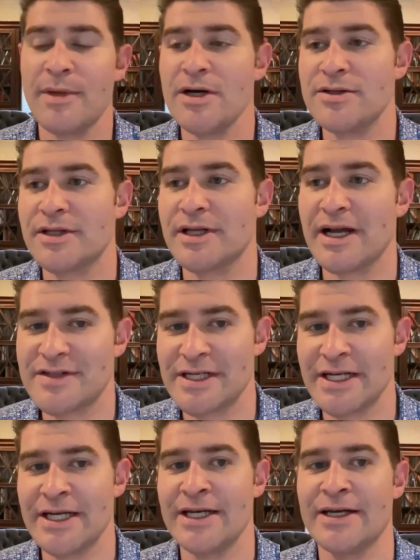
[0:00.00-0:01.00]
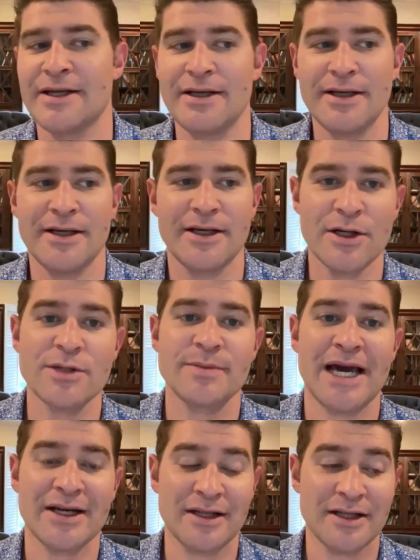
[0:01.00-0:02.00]
the most that I've seen goes
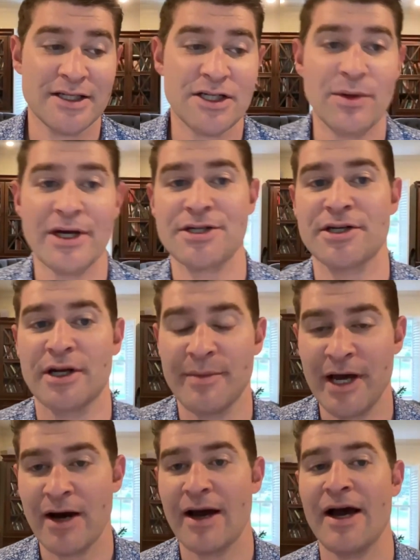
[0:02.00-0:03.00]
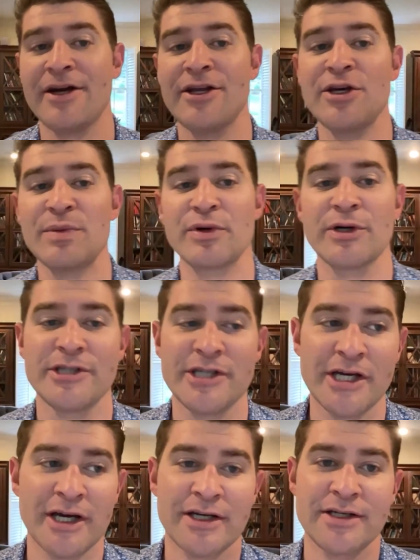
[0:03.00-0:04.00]
back to this question about how do you
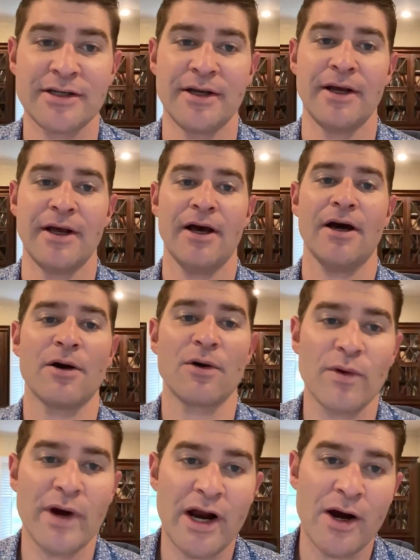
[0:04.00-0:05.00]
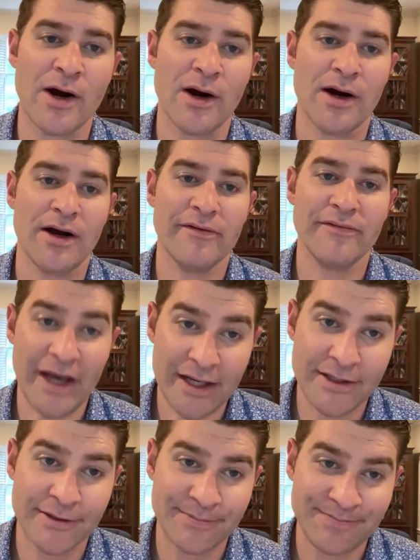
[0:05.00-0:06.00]
predict a rare
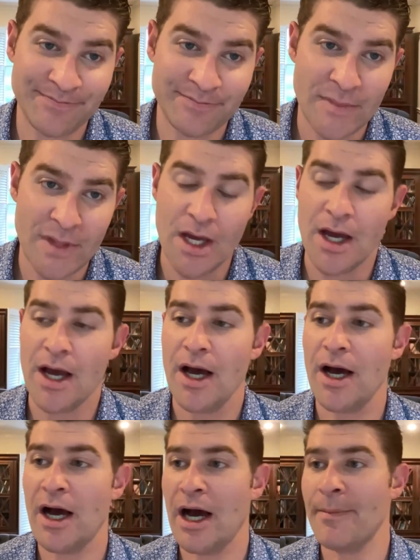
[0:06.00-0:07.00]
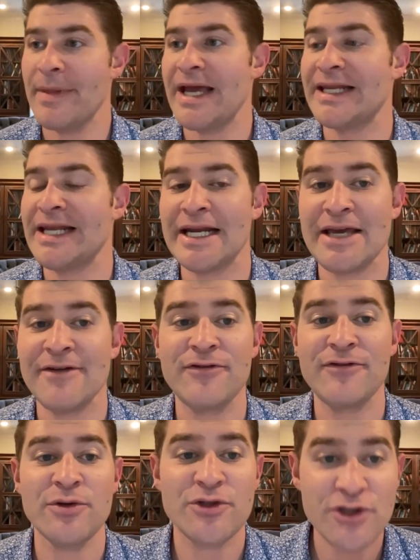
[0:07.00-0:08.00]
event? And then
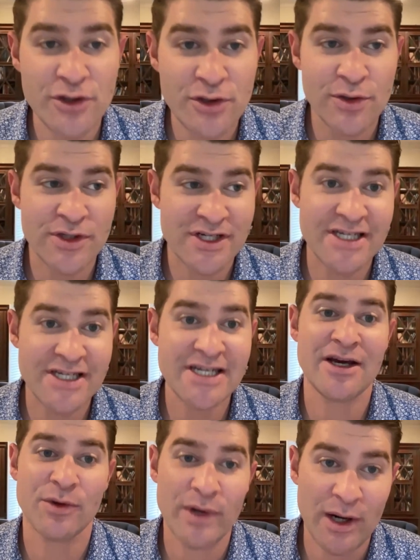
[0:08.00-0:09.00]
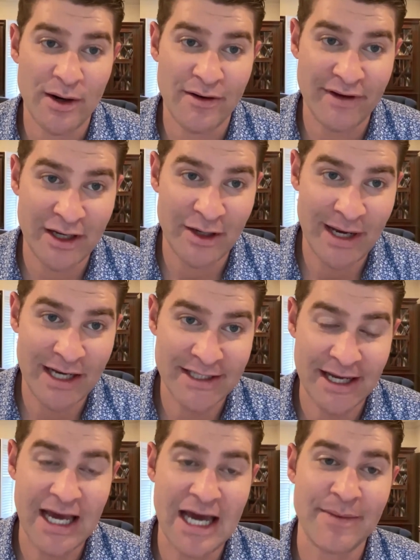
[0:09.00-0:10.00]
if you do see a rare event about
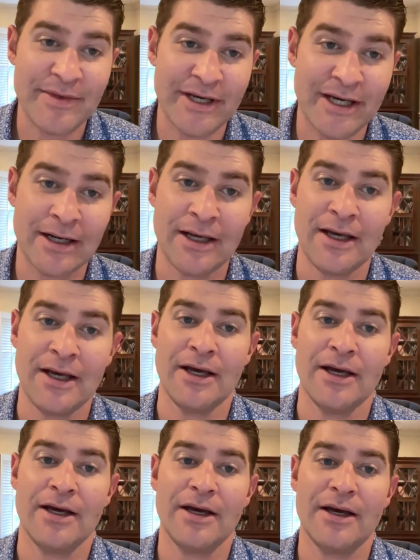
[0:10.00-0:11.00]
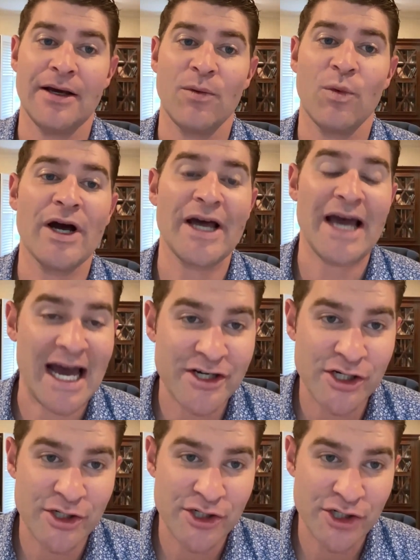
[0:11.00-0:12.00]
to happen, what
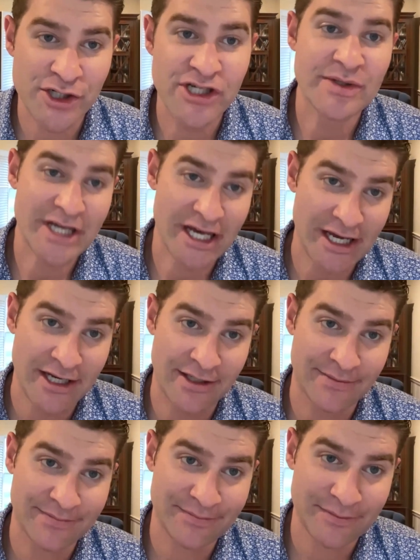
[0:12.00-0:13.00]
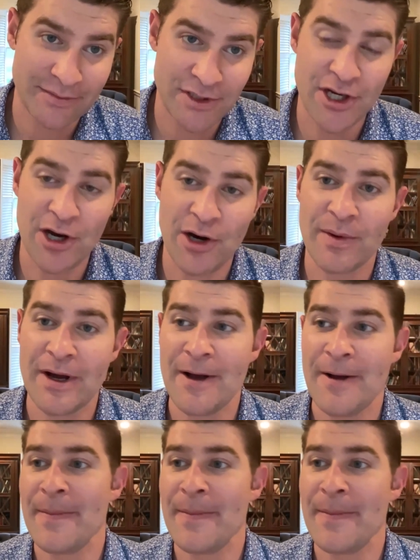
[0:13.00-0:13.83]
action should you take? So